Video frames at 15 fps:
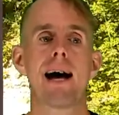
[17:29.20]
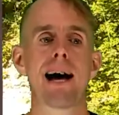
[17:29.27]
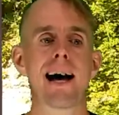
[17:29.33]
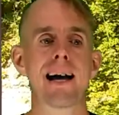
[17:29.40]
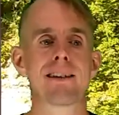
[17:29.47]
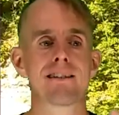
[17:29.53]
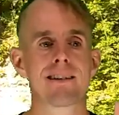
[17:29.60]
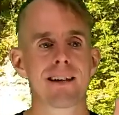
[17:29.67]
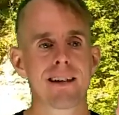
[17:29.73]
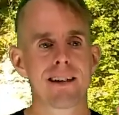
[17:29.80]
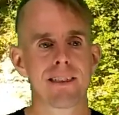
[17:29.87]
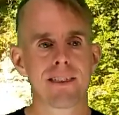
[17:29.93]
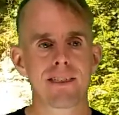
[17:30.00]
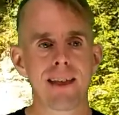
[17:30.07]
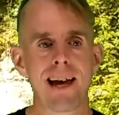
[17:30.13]
And
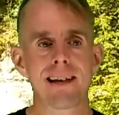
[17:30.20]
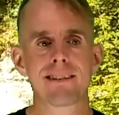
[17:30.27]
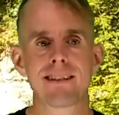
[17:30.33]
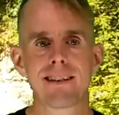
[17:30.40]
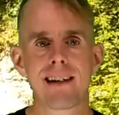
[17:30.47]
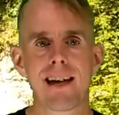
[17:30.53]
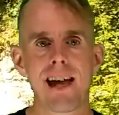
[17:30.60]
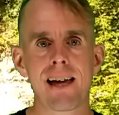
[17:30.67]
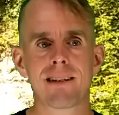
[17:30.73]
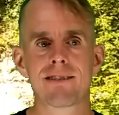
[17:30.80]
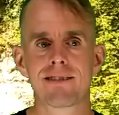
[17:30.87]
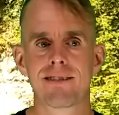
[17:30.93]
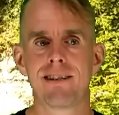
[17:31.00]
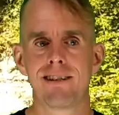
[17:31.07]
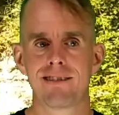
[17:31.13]
that
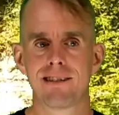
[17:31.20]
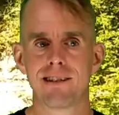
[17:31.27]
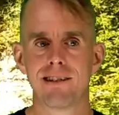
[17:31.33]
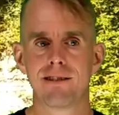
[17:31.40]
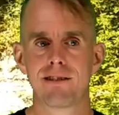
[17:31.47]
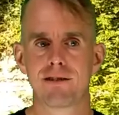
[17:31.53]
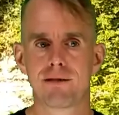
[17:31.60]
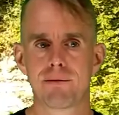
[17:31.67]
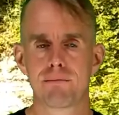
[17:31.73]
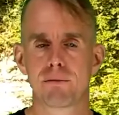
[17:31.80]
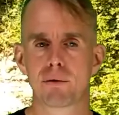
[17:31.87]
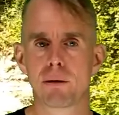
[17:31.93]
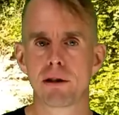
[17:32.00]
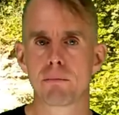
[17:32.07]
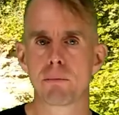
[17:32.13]
x distance
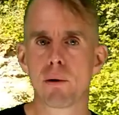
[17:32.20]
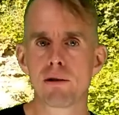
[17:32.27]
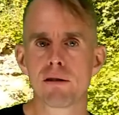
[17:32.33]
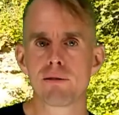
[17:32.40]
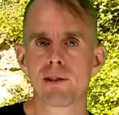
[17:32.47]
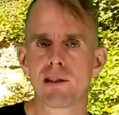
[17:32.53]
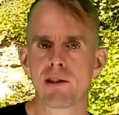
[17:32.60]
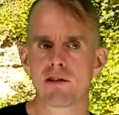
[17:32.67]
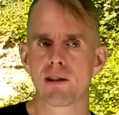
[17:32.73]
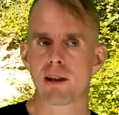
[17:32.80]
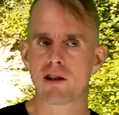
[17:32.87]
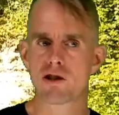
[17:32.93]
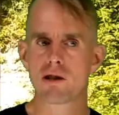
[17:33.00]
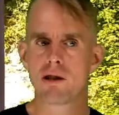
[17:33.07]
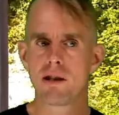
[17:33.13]
between the point of
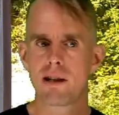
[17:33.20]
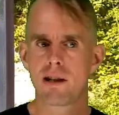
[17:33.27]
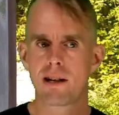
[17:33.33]
intersection